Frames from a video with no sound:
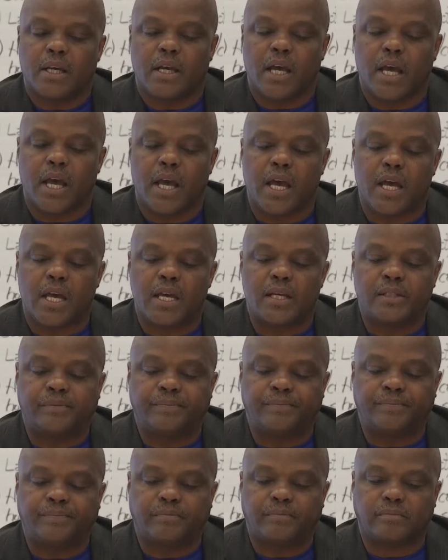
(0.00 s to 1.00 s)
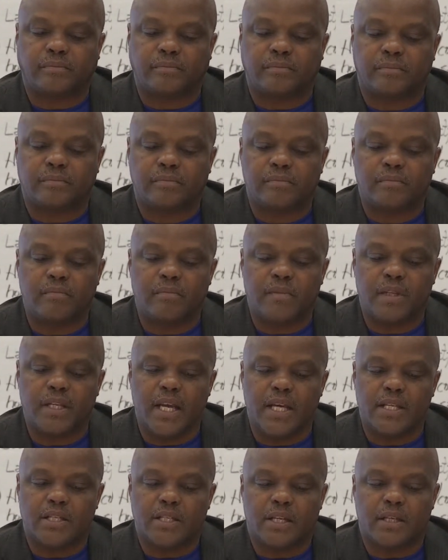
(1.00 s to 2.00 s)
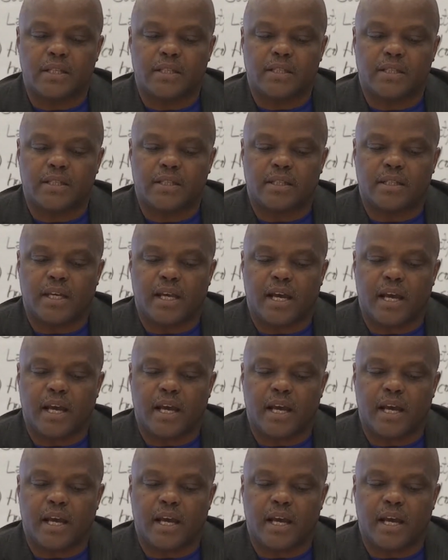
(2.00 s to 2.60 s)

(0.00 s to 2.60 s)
And it just,